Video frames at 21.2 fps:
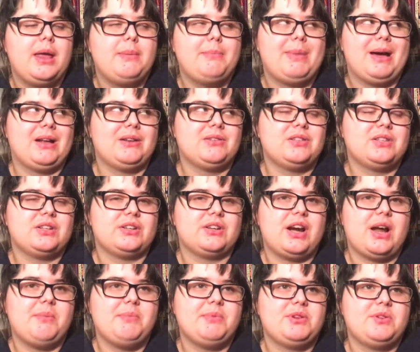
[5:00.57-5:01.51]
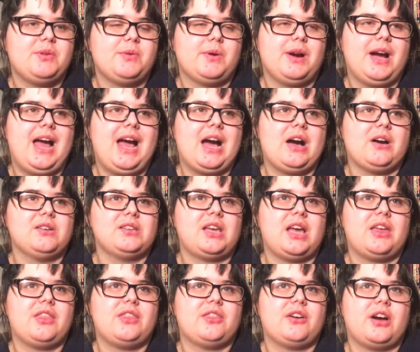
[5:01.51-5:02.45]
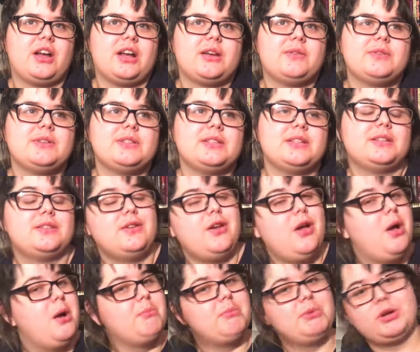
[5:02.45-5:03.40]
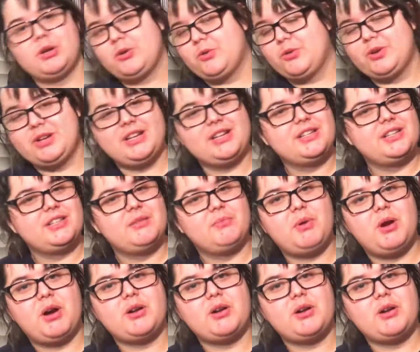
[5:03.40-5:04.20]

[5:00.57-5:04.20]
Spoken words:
and bounced around between what house I thought I was in, but according to the